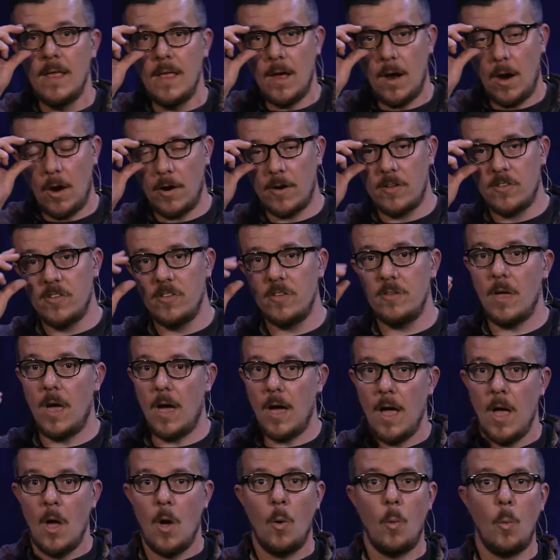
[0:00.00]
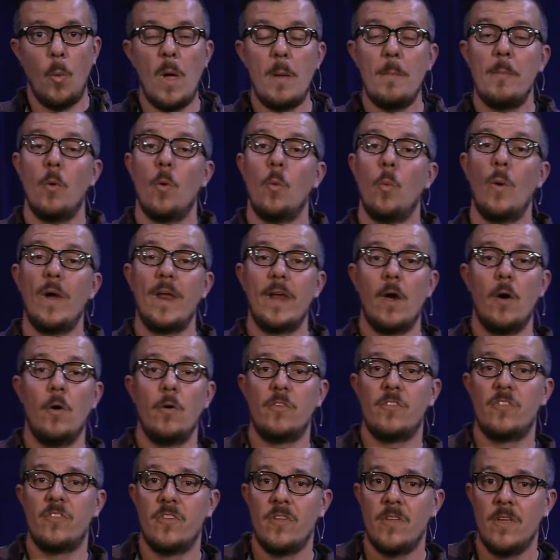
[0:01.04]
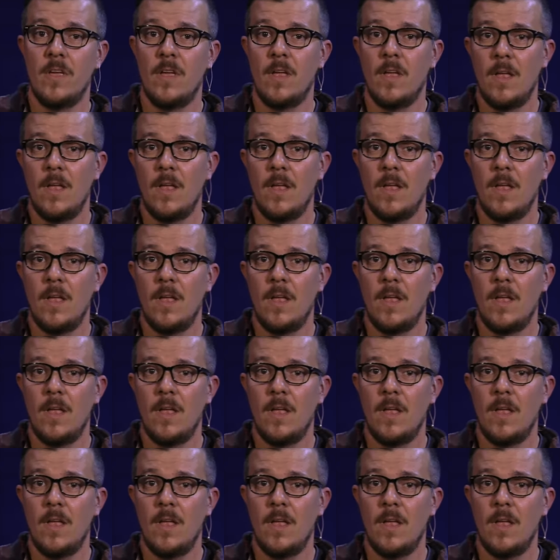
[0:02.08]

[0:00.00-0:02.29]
or uh, widows,